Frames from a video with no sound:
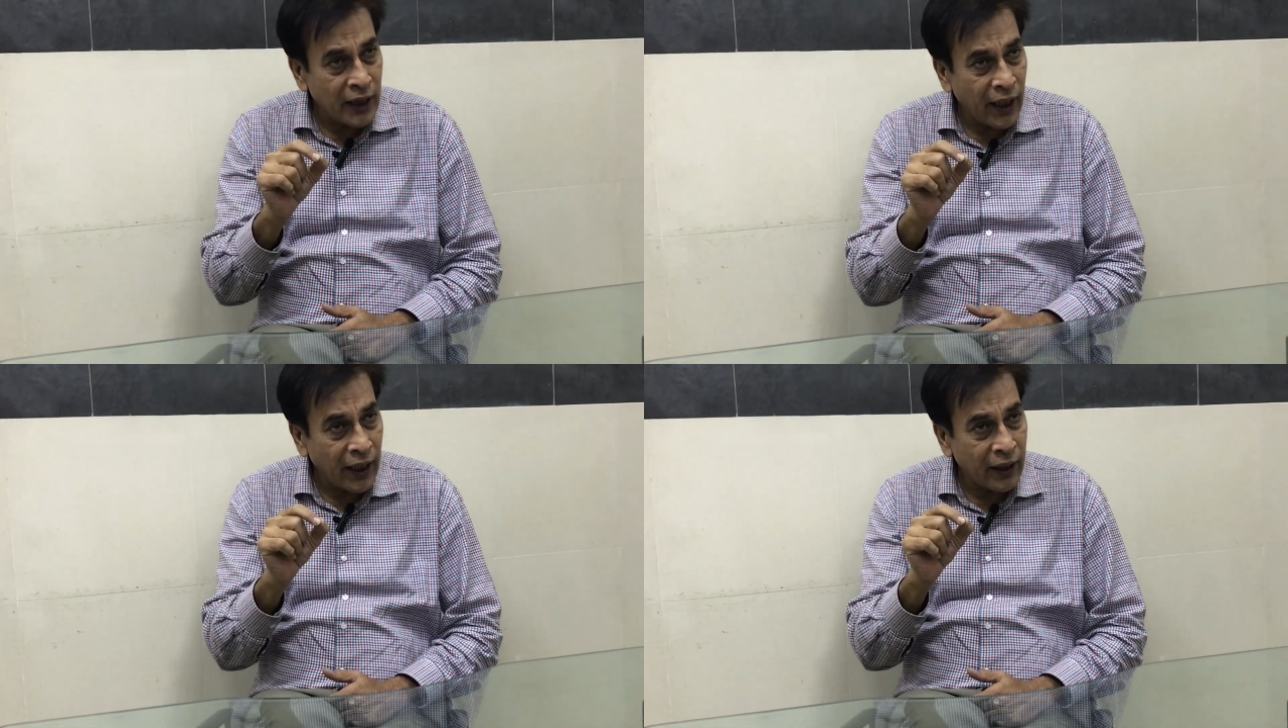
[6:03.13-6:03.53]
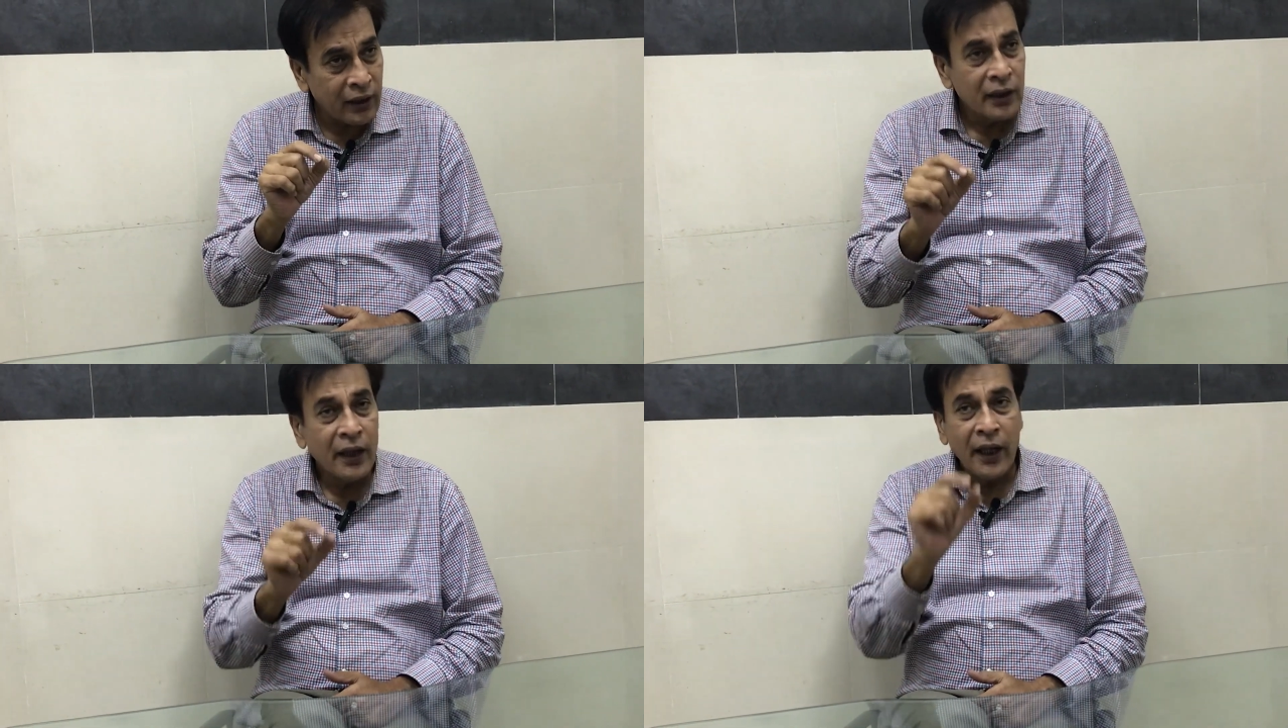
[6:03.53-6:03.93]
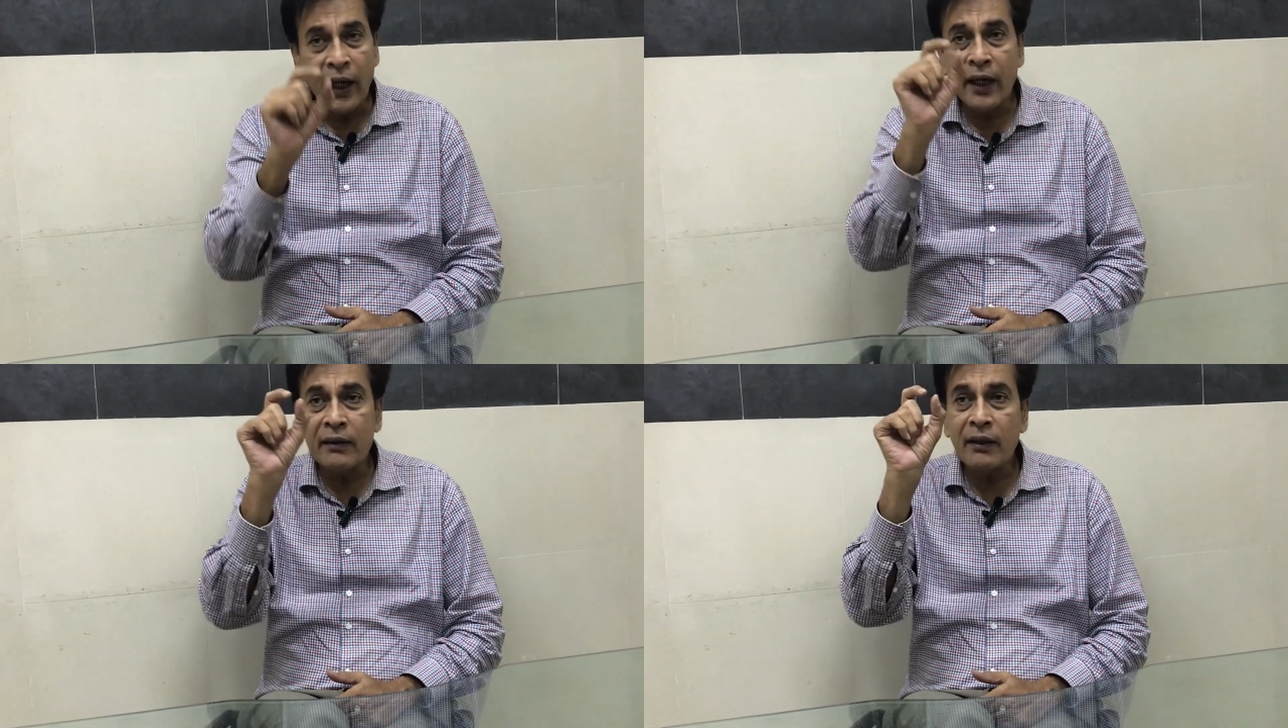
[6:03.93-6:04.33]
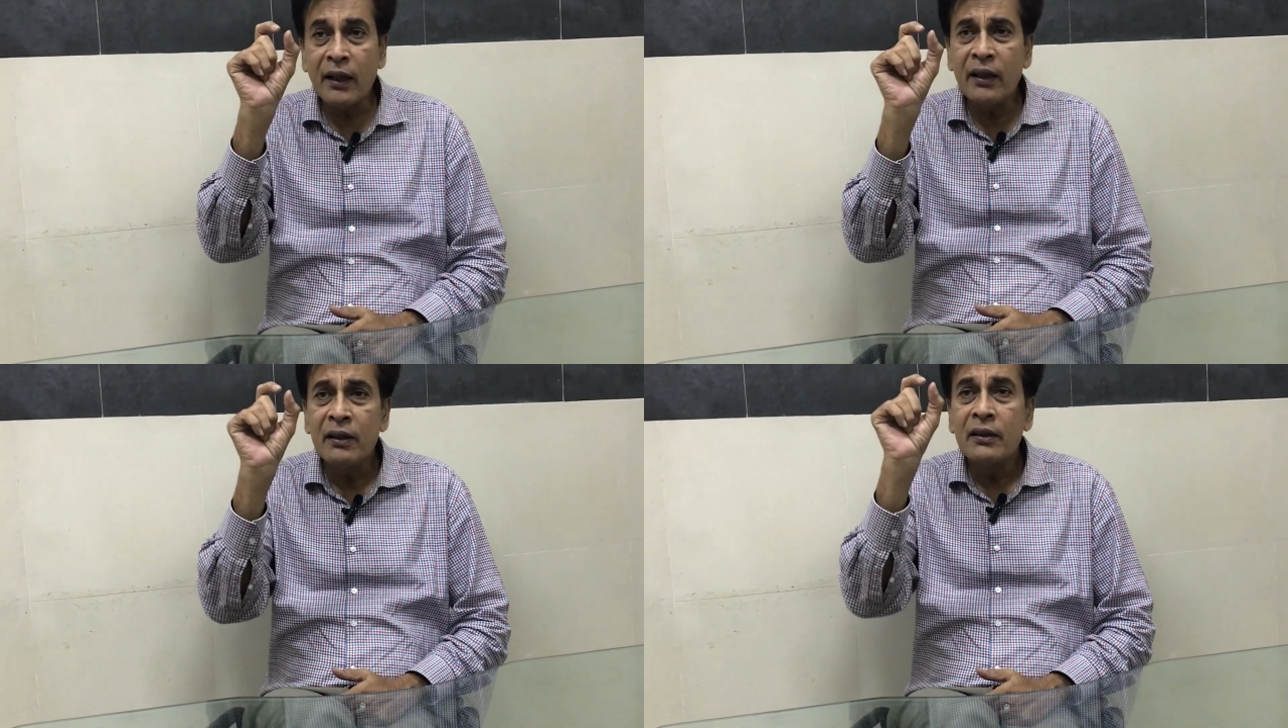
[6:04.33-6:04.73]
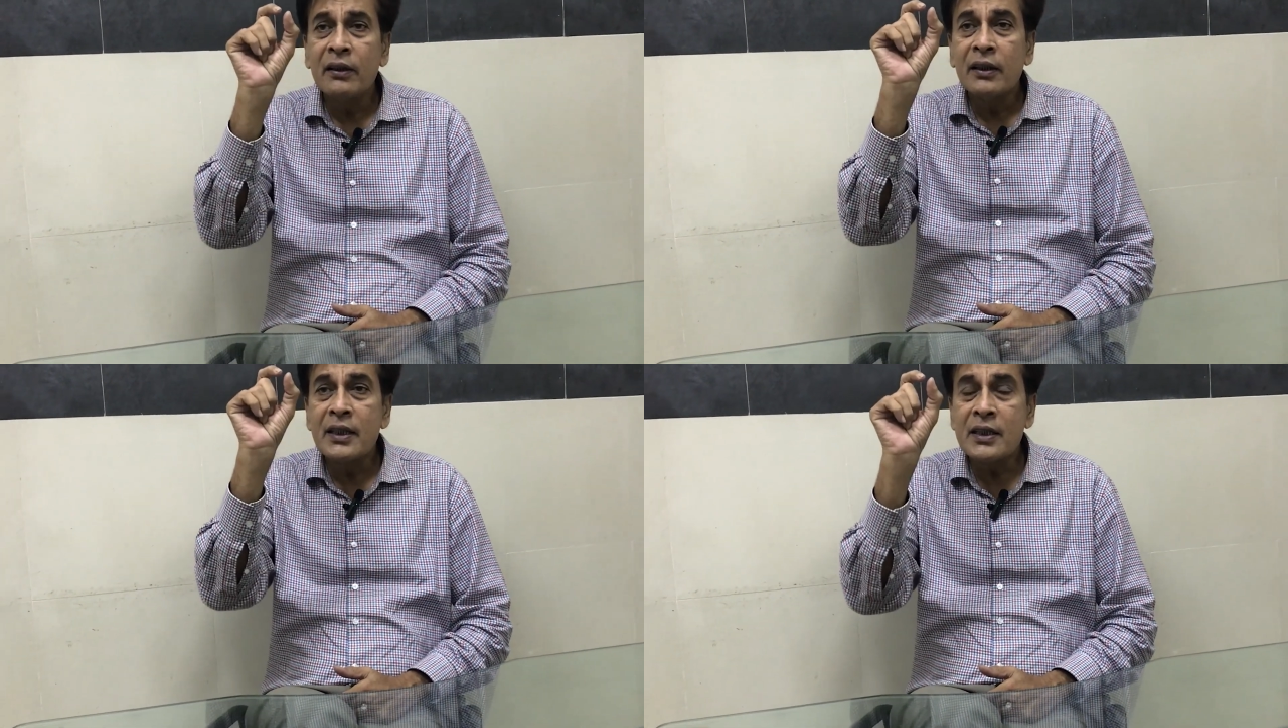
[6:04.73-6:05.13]
gag has a
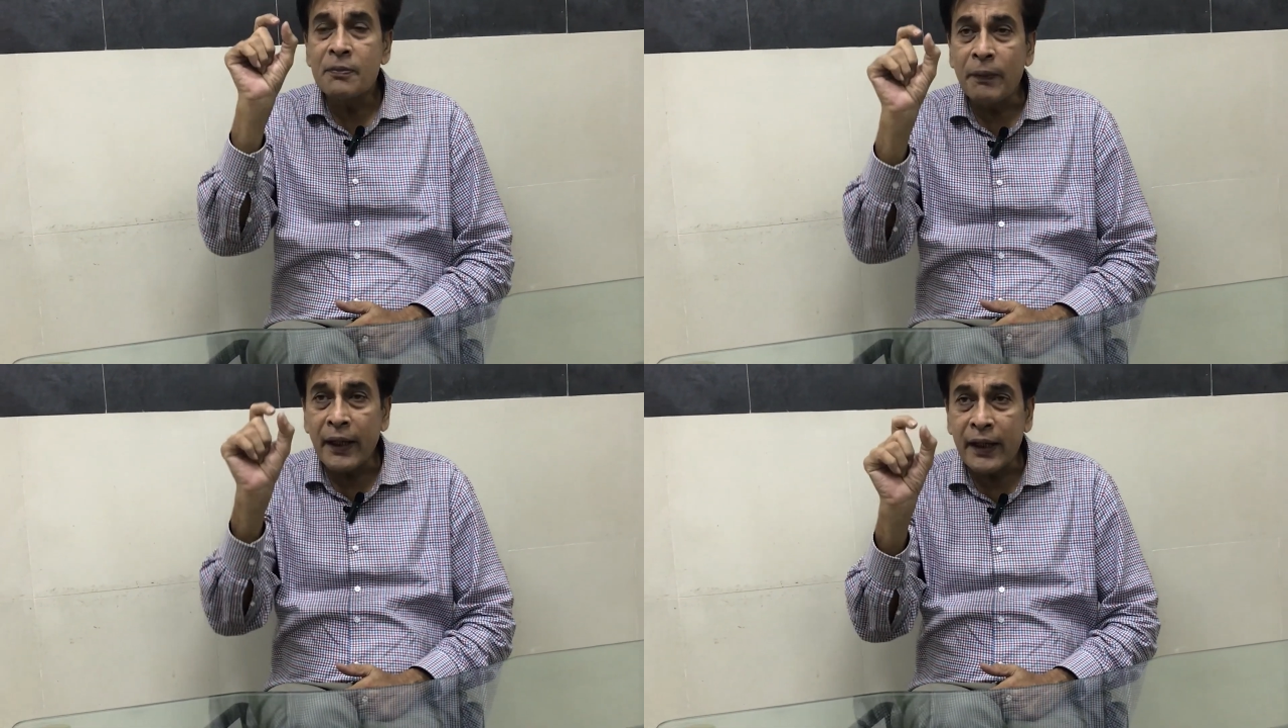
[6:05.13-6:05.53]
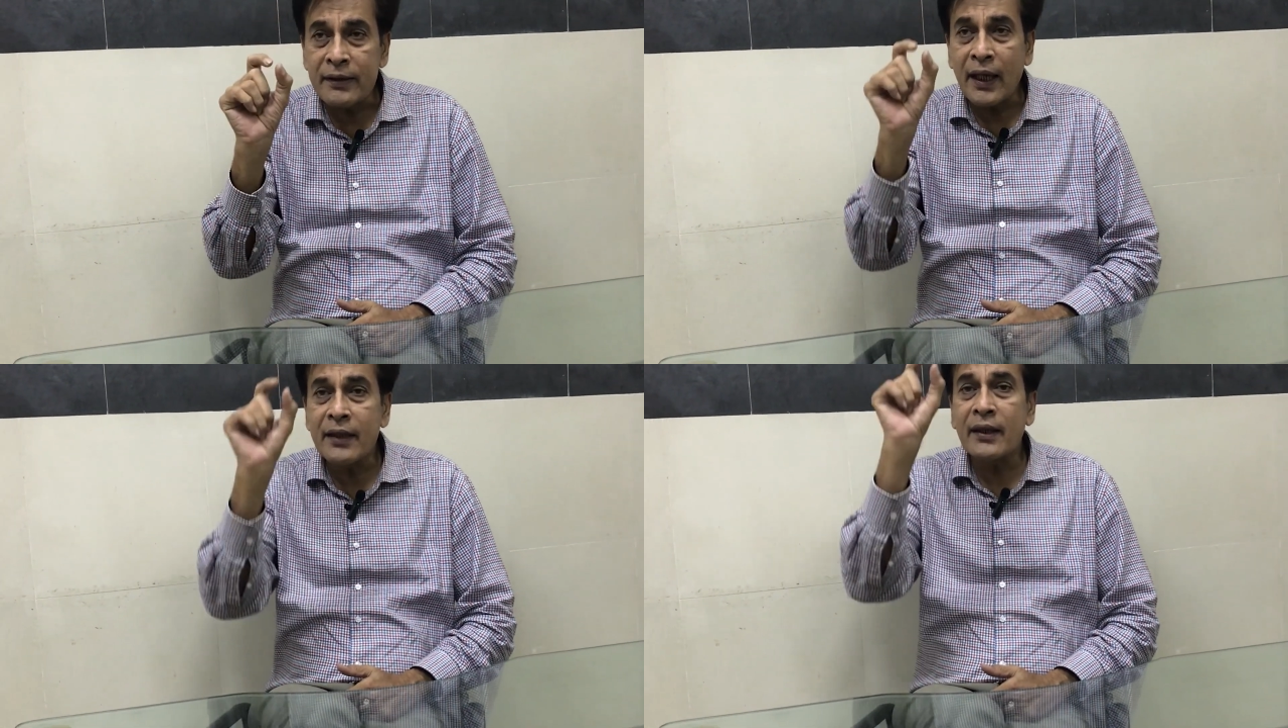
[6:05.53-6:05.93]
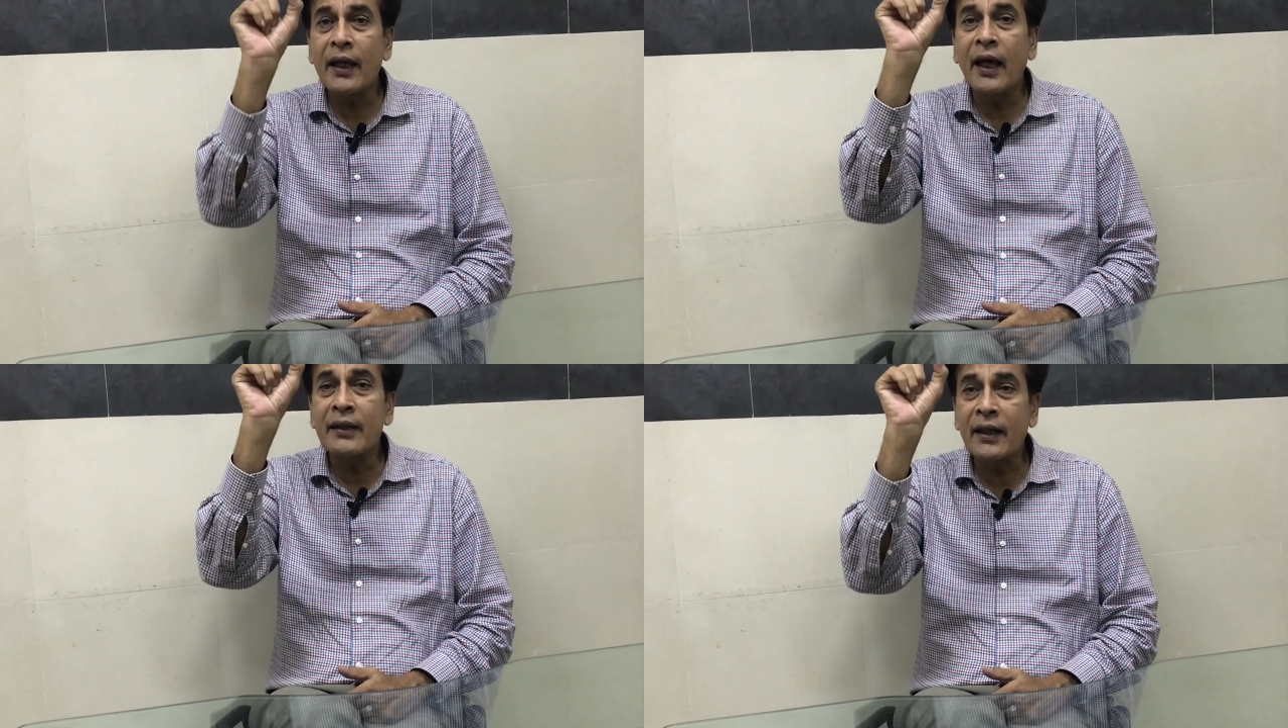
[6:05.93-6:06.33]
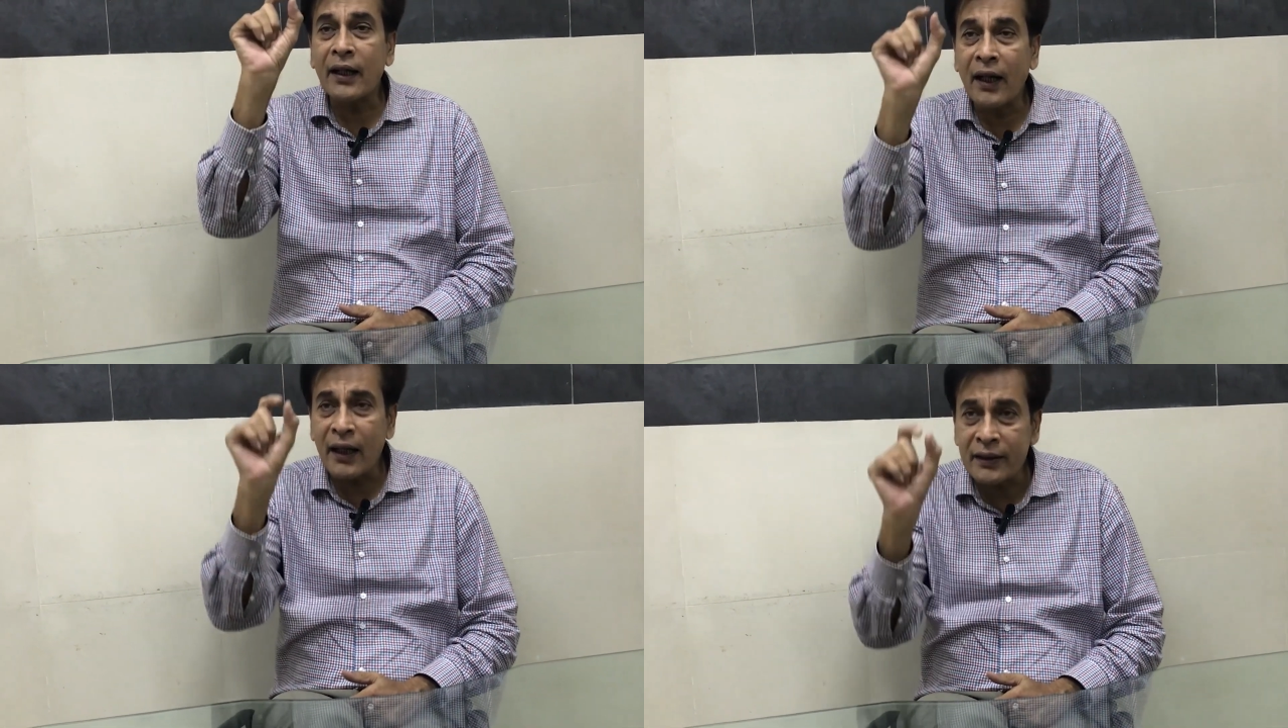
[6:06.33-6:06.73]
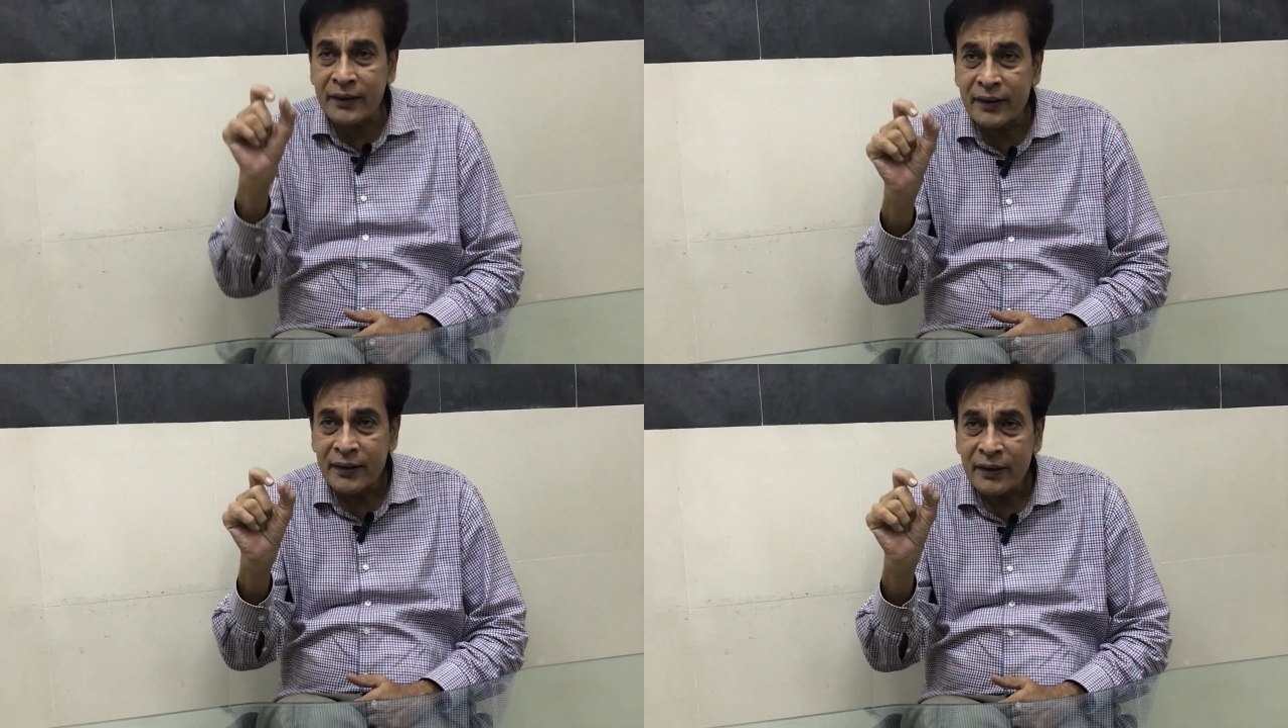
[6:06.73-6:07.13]
space, has a cut